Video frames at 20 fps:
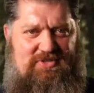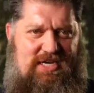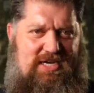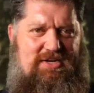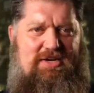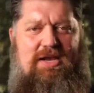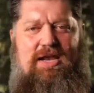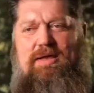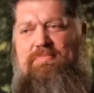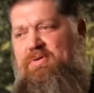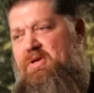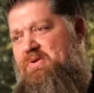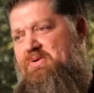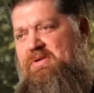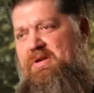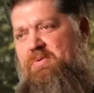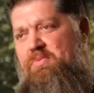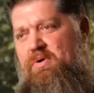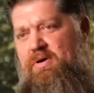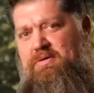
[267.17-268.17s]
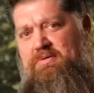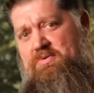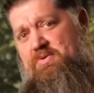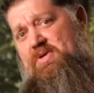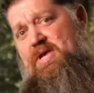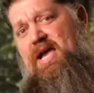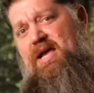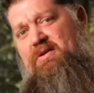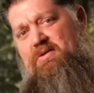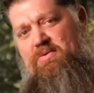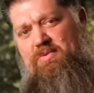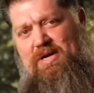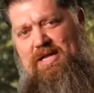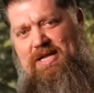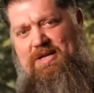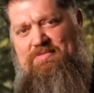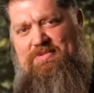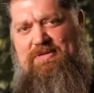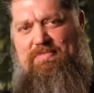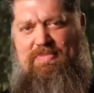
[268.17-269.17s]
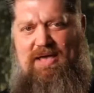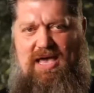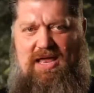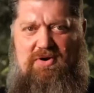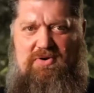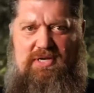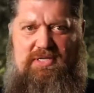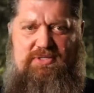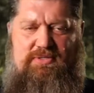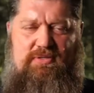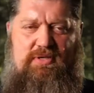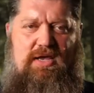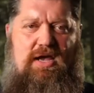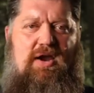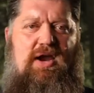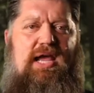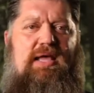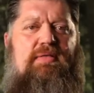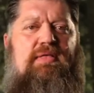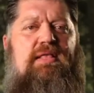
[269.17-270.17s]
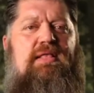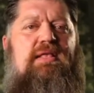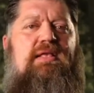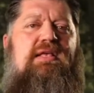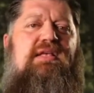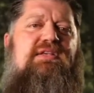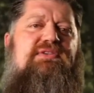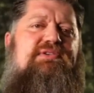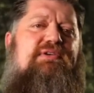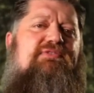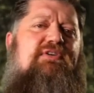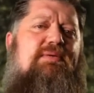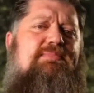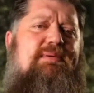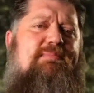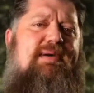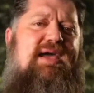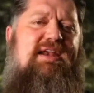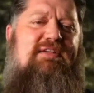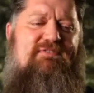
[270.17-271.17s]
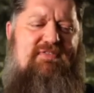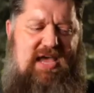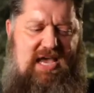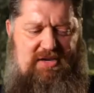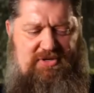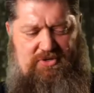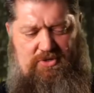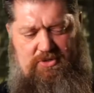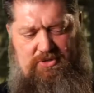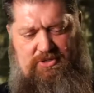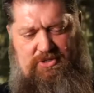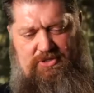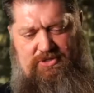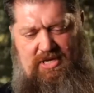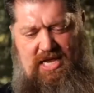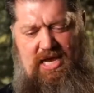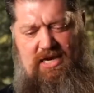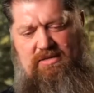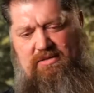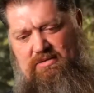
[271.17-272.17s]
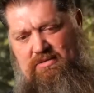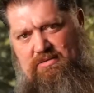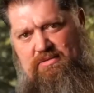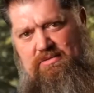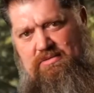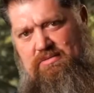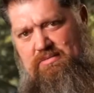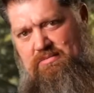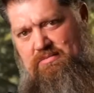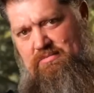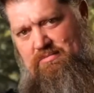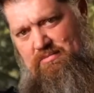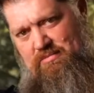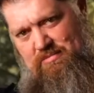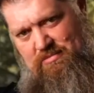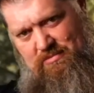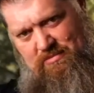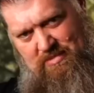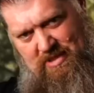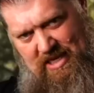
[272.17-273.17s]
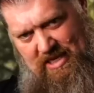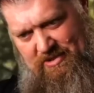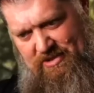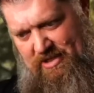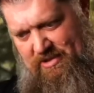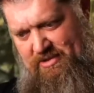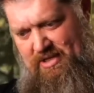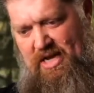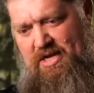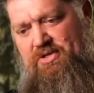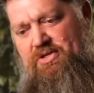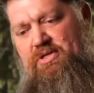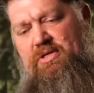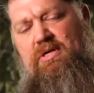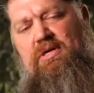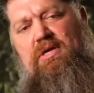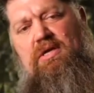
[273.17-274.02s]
Here I'm using the word cycle when it comes to batteries. All right. So from the manufacturers, a cycle is as such.